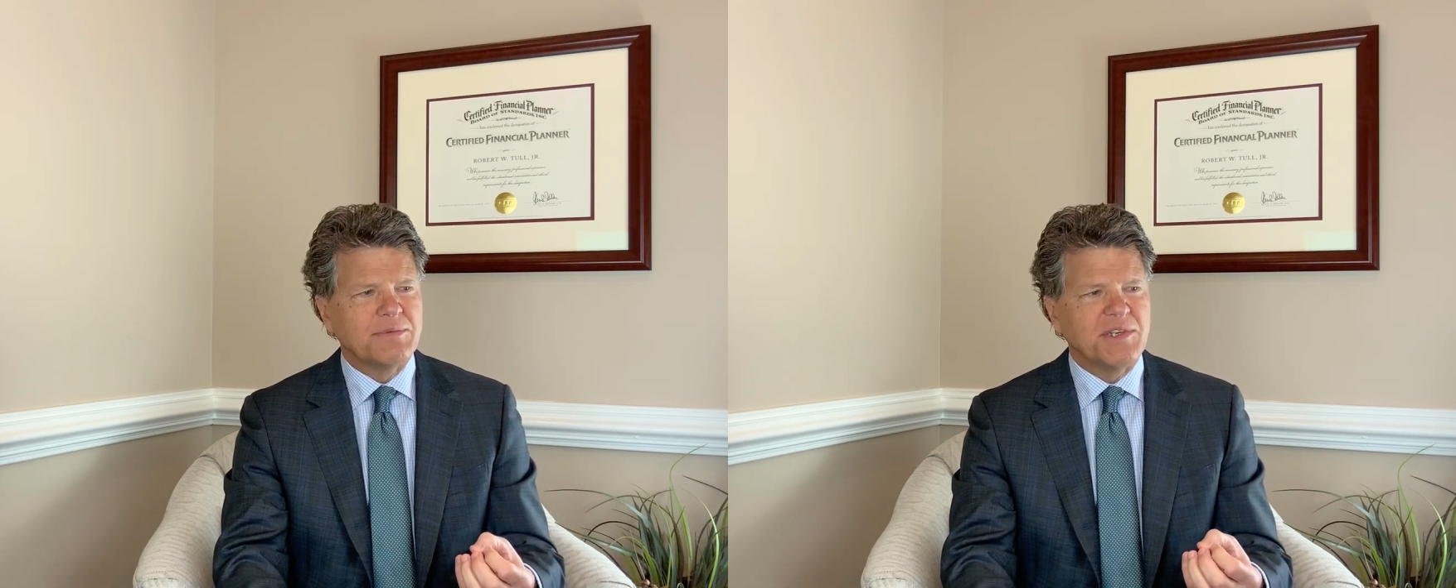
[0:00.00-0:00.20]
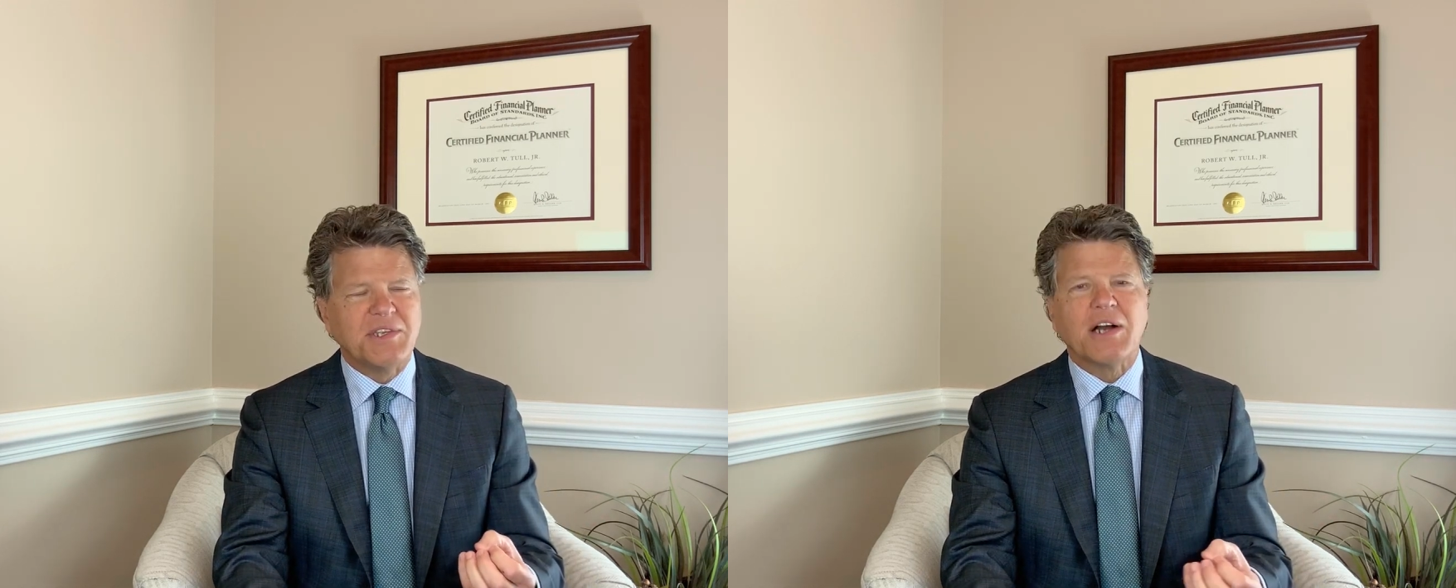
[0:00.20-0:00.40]

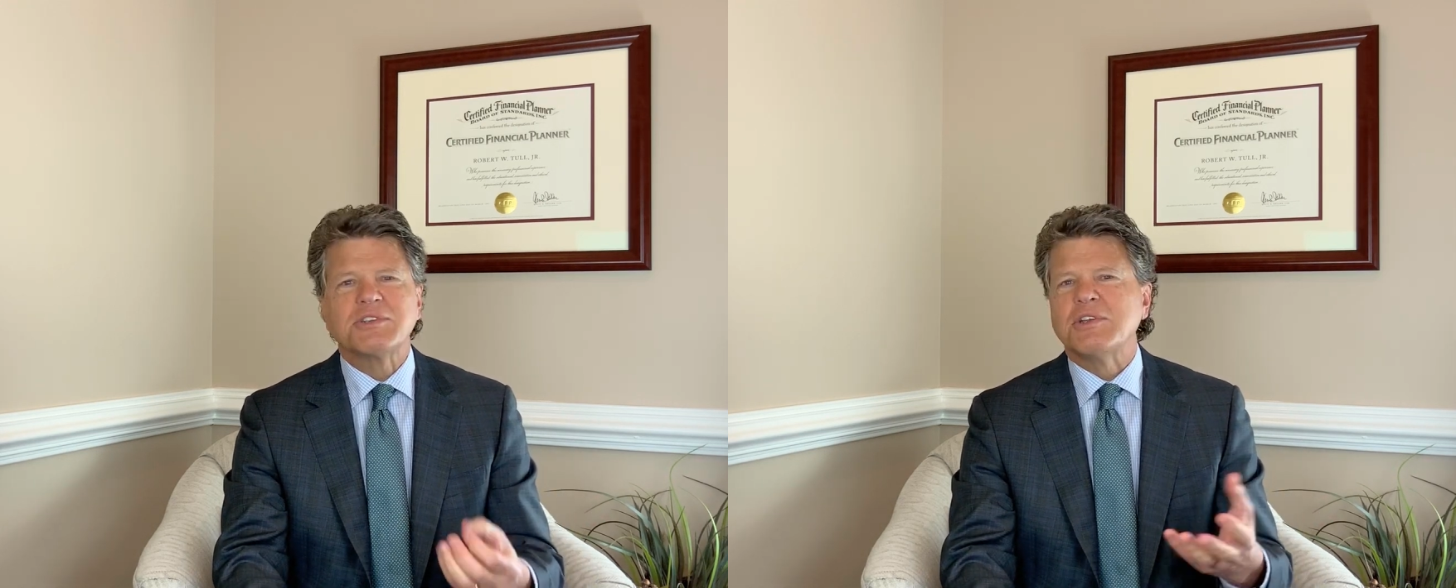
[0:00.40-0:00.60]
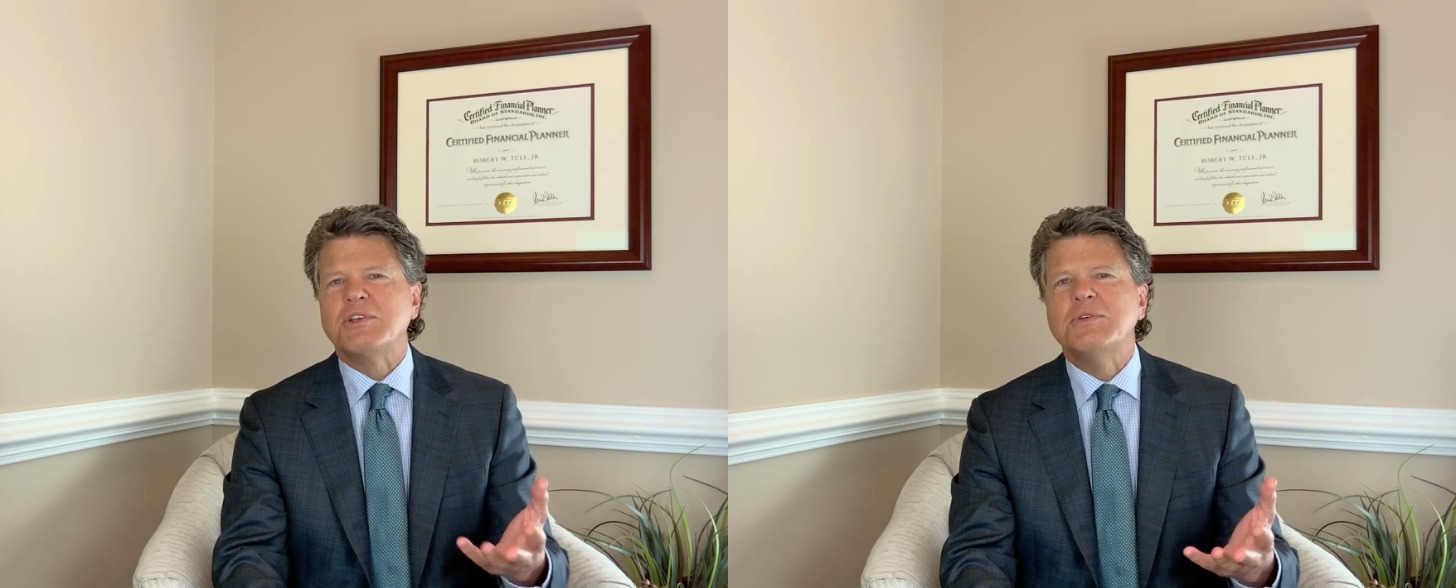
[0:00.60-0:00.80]

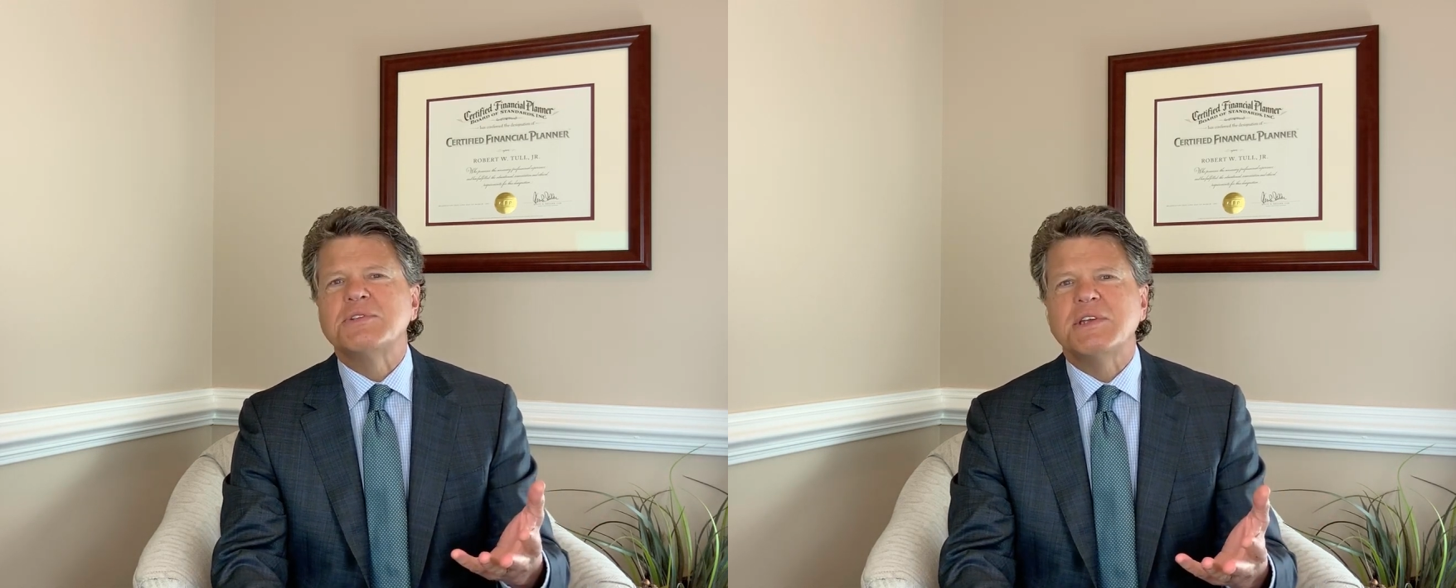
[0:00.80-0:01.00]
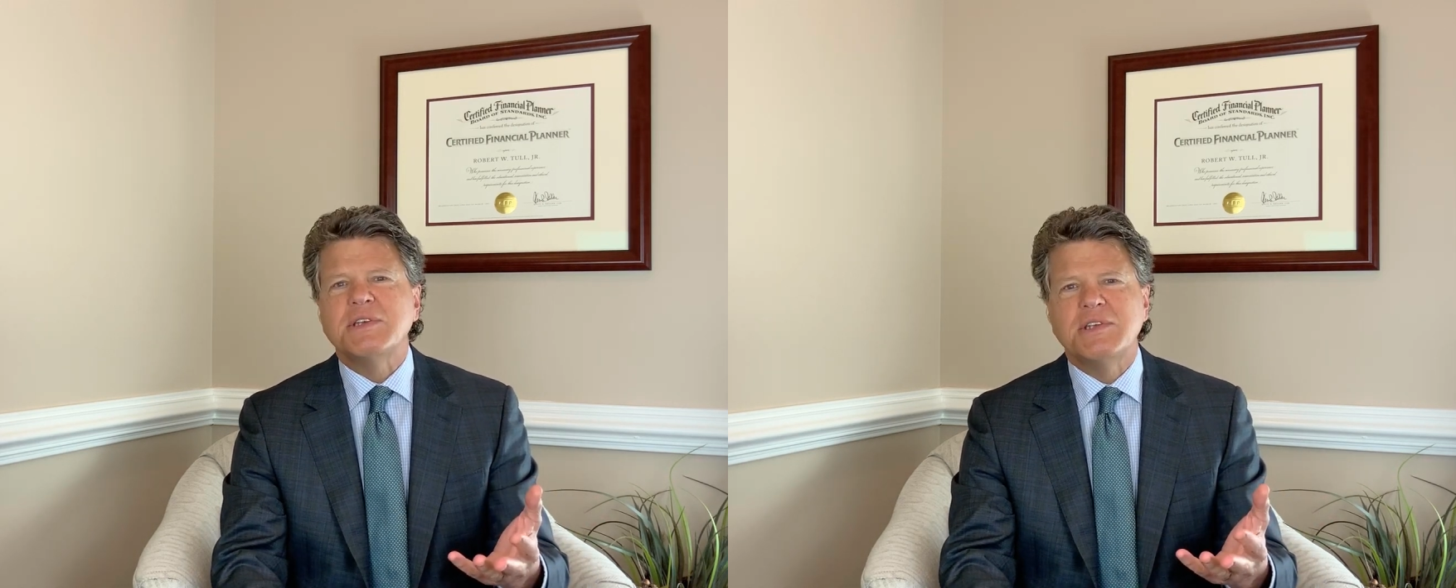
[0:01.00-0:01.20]
deduction,
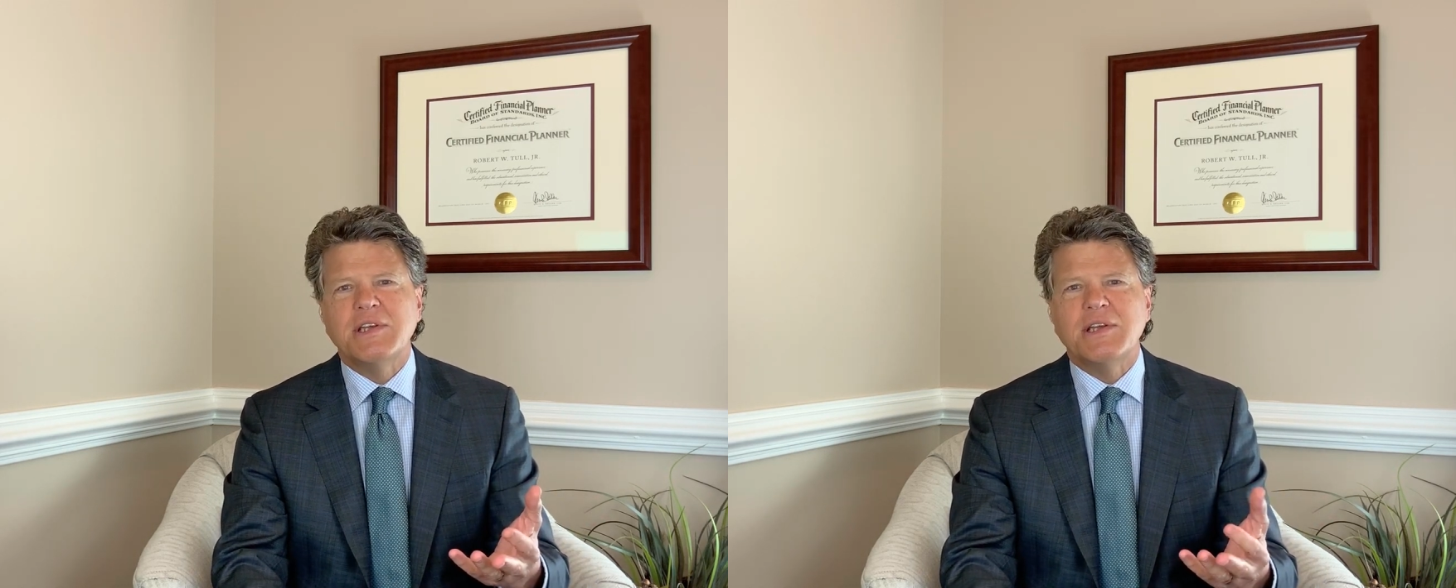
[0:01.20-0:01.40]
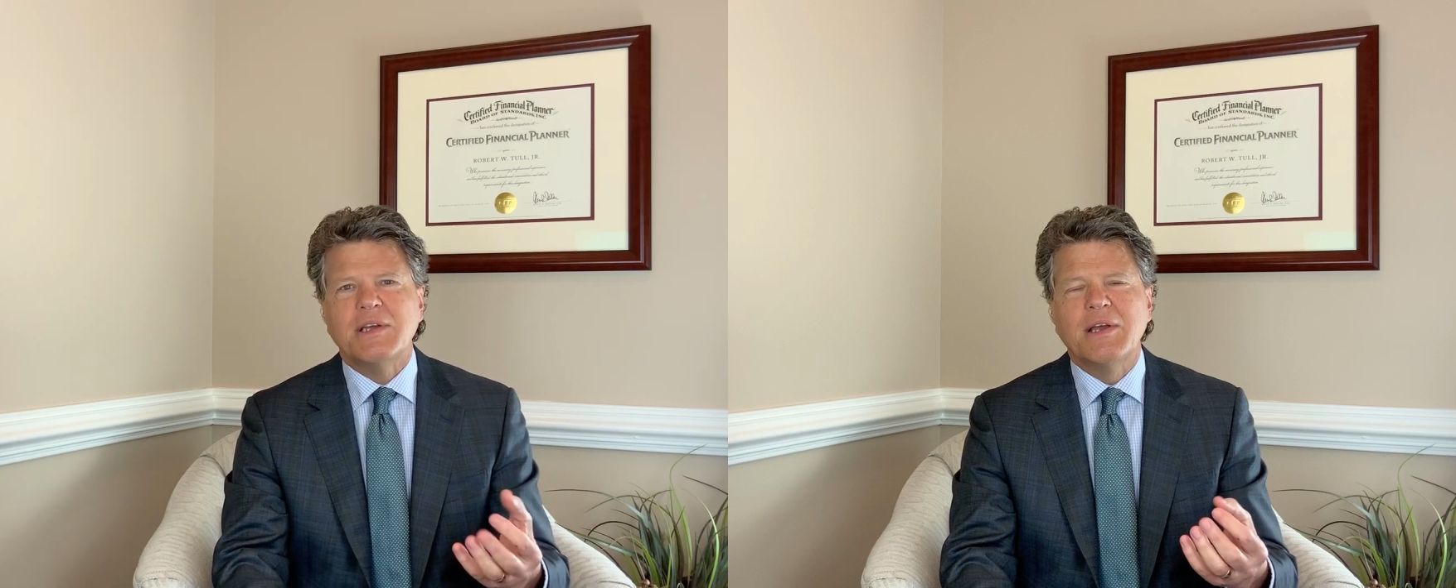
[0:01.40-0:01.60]

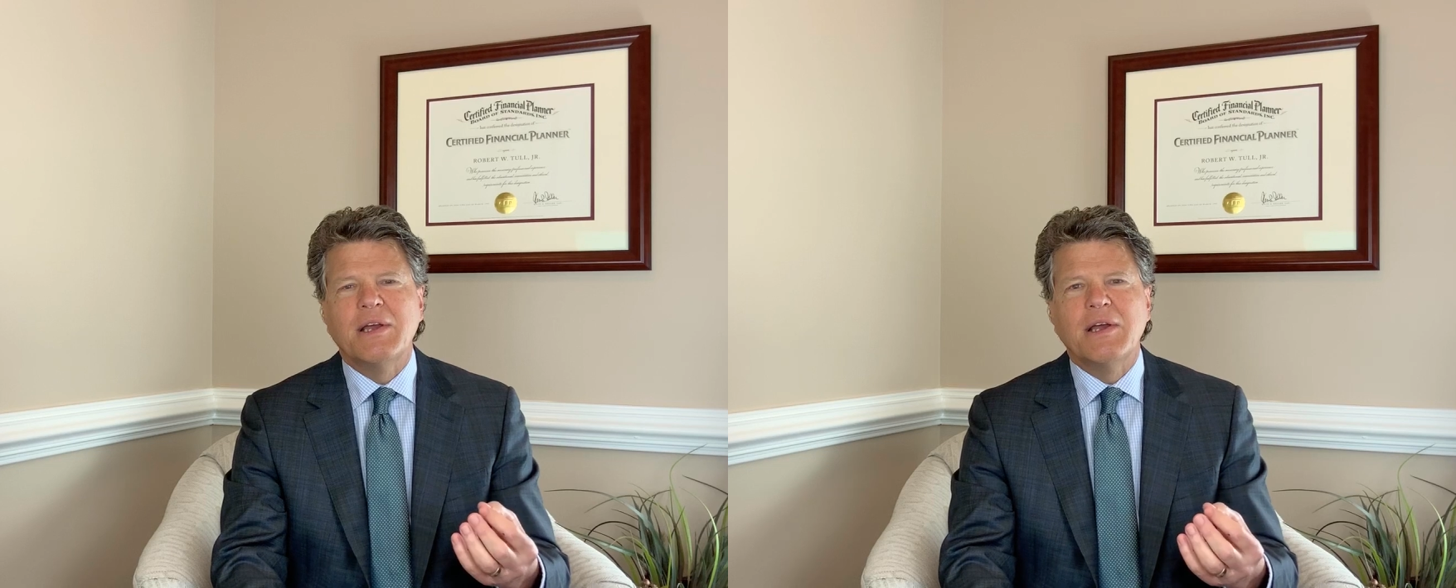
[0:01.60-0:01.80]
QCD.